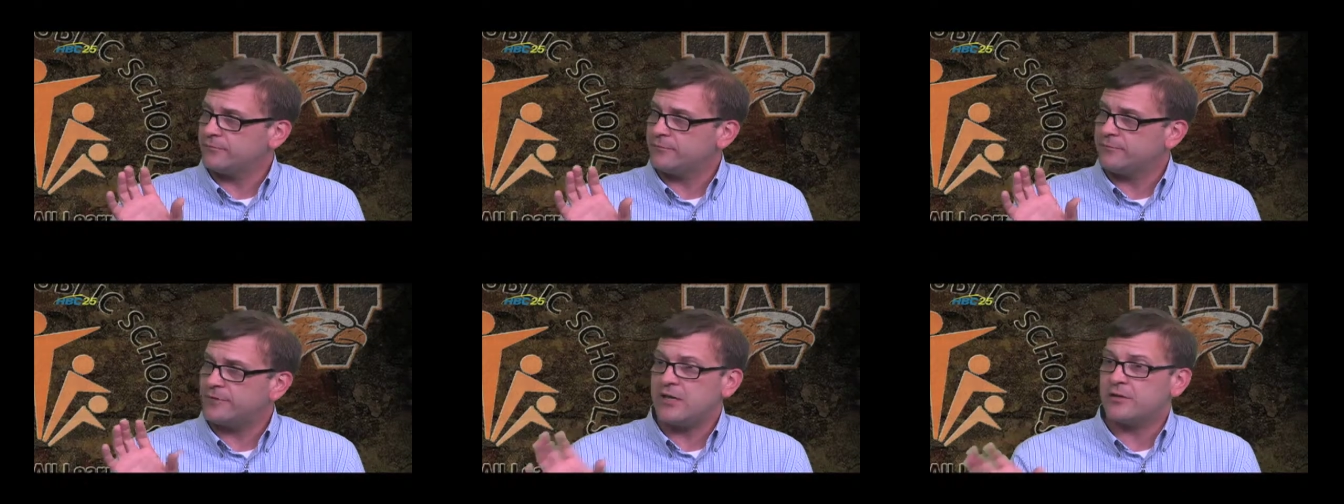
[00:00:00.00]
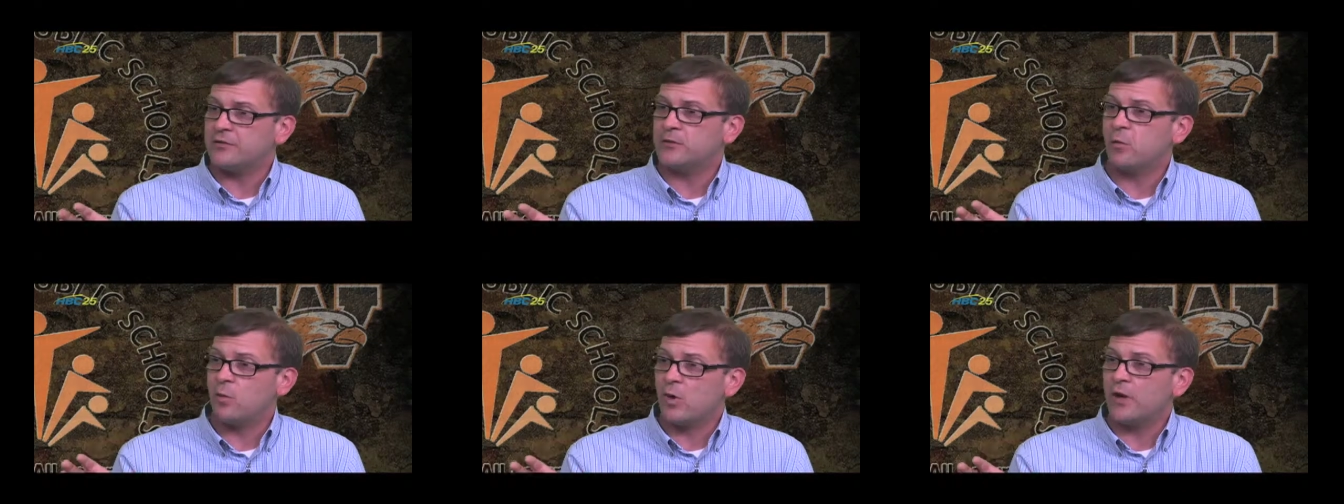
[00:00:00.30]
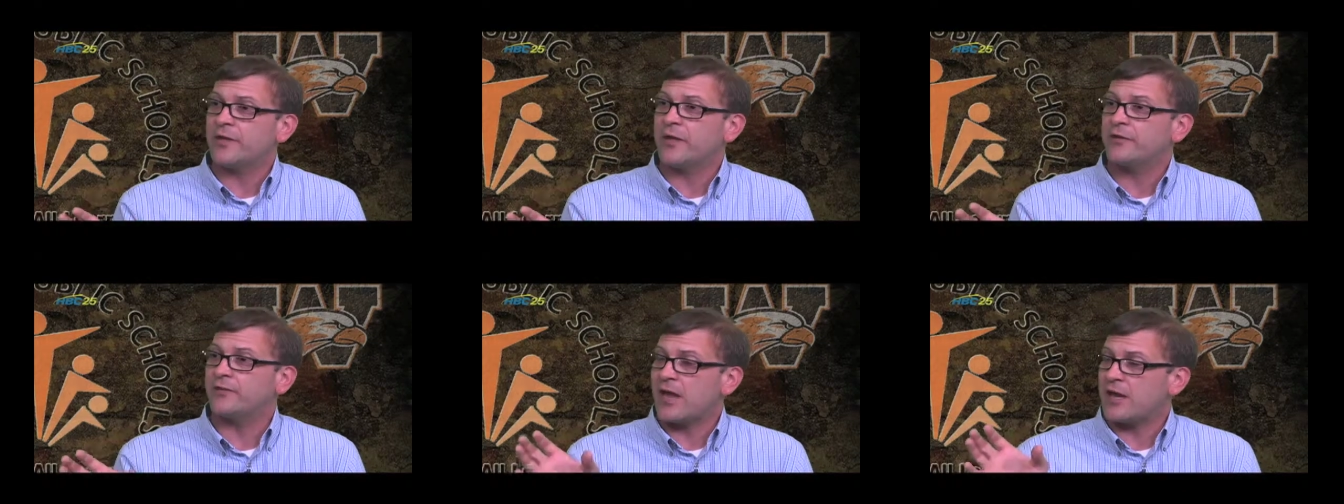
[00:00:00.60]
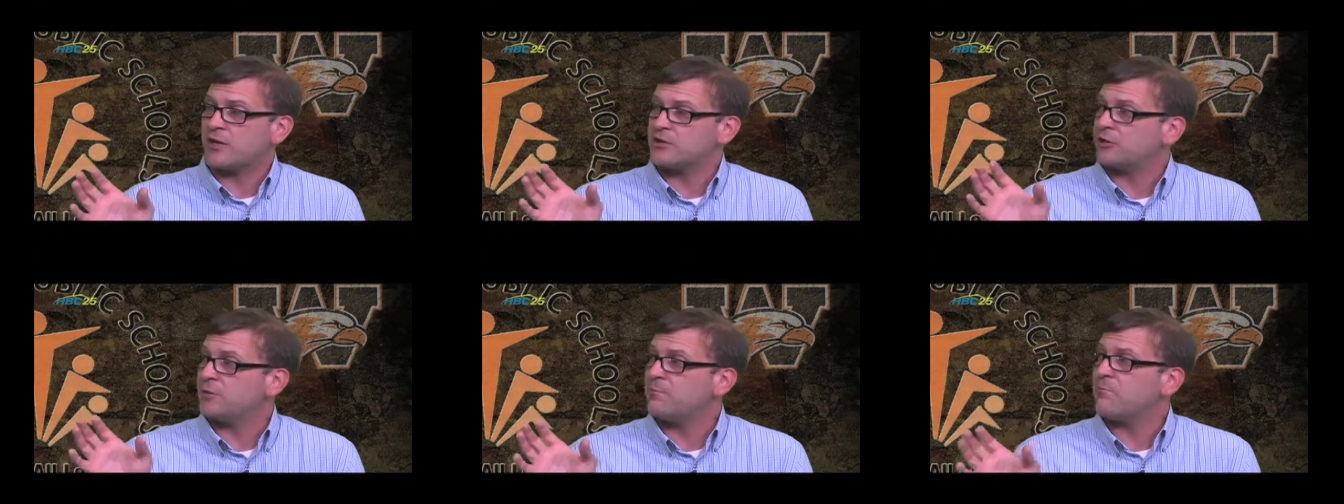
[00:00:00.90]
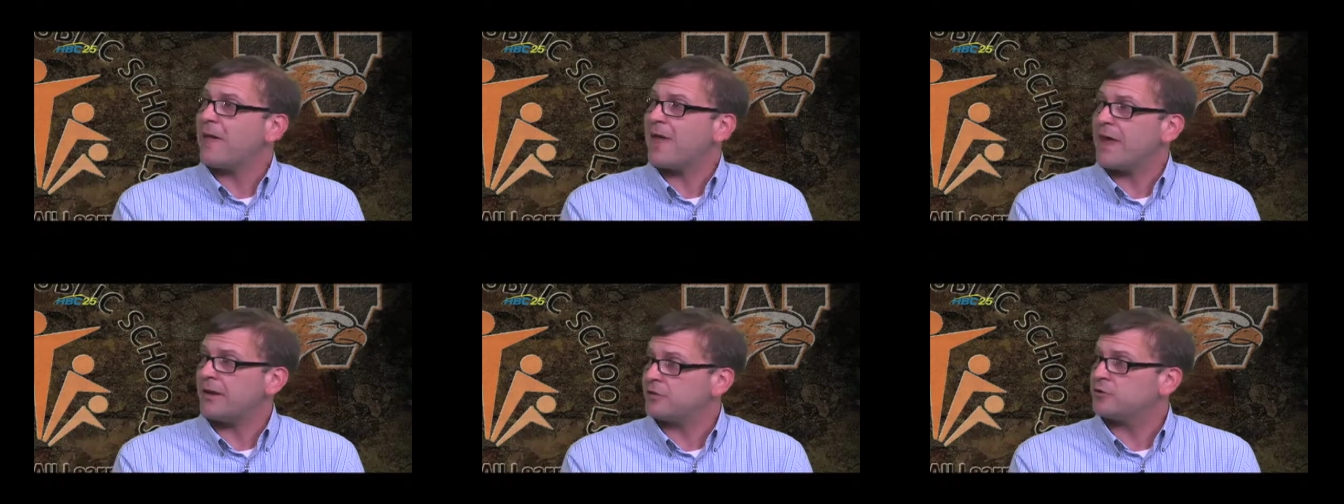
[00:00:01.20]
take the one that's actually
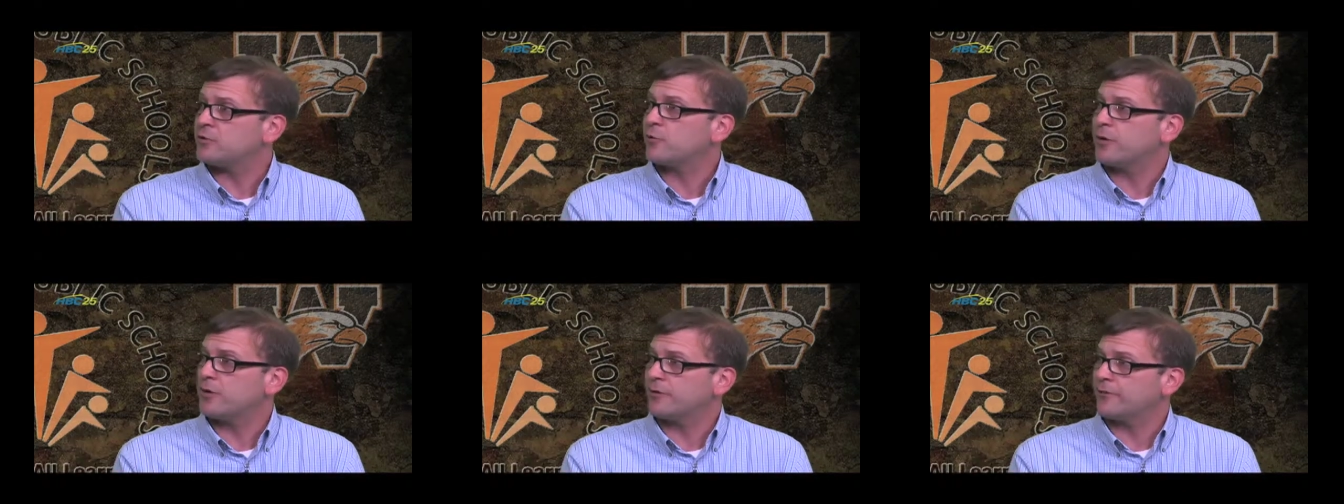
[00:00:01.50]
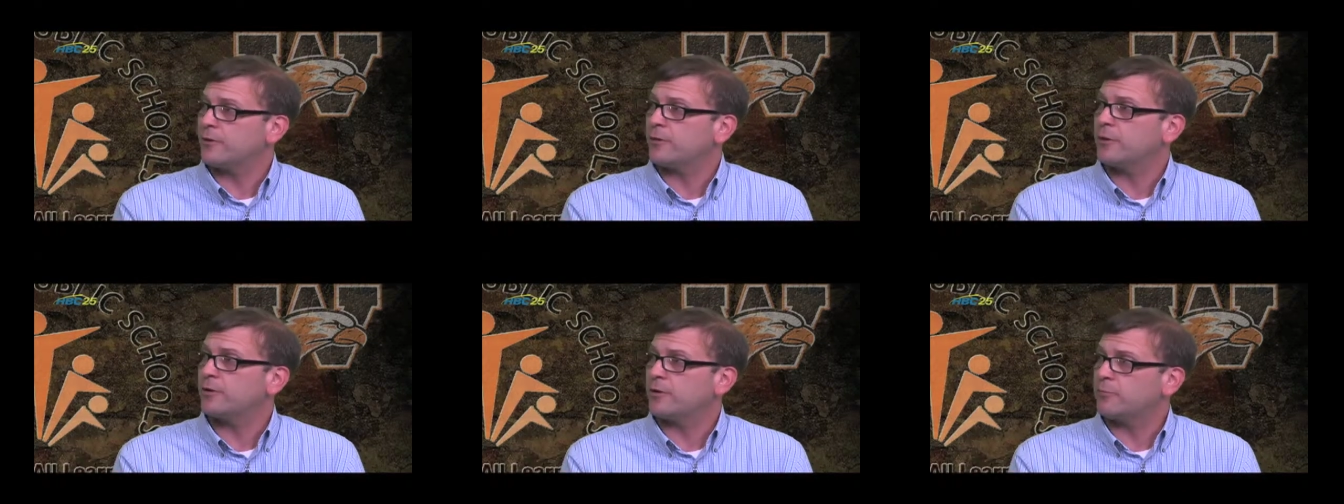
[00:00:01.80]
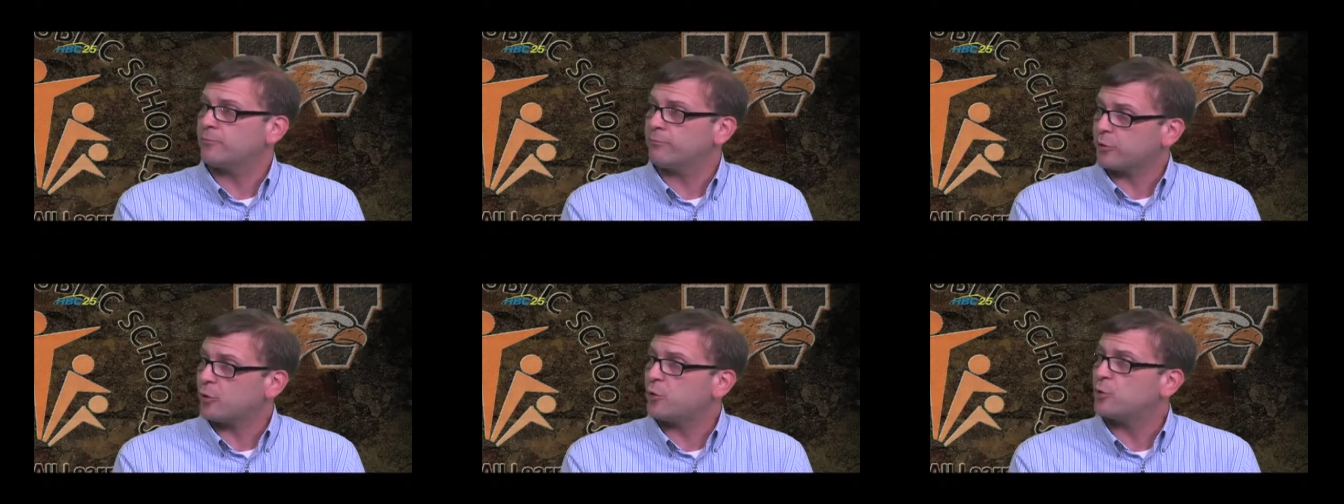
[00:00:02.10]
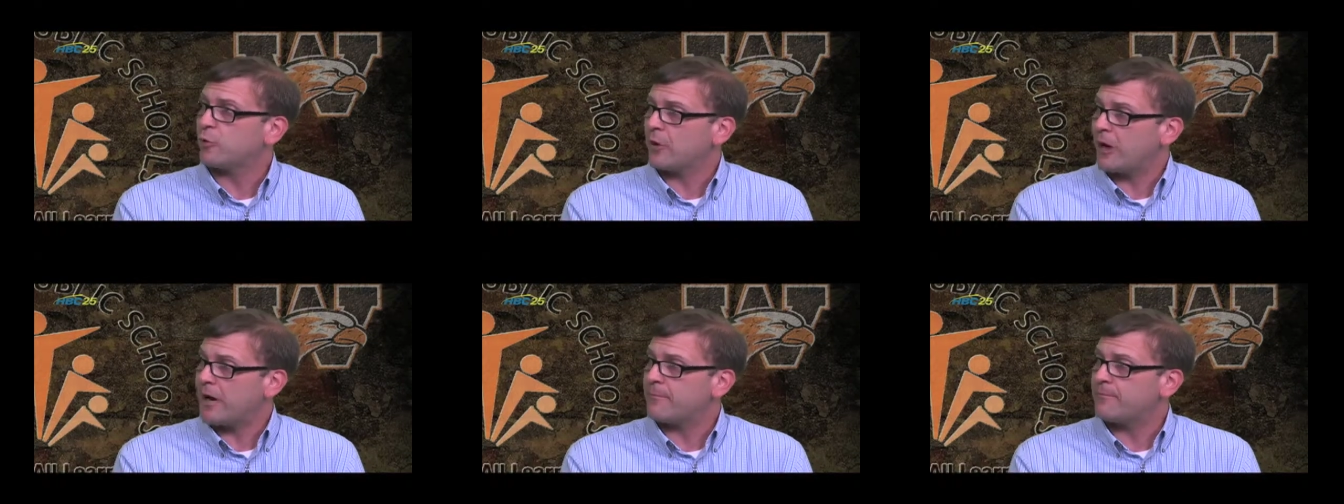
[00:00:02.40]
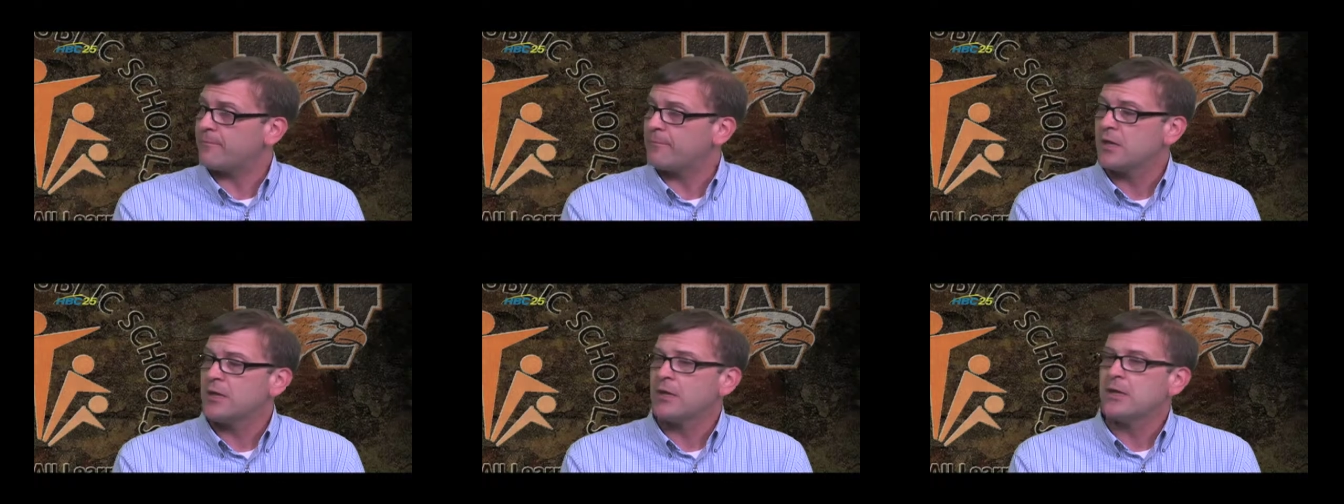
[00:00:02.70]
mandatory for their
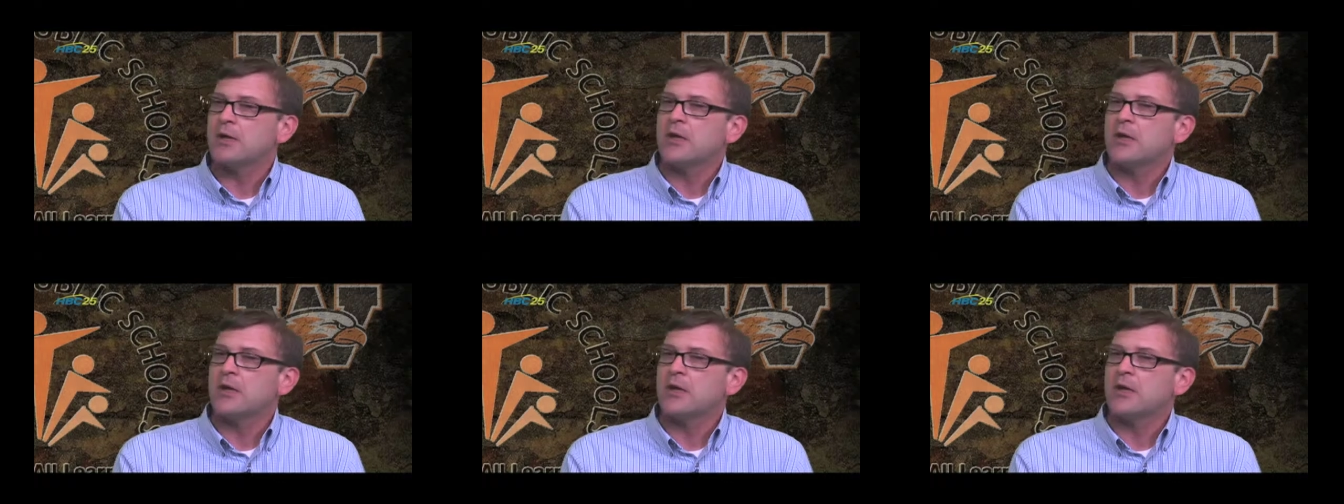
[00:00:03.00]
program. Mm -hmm.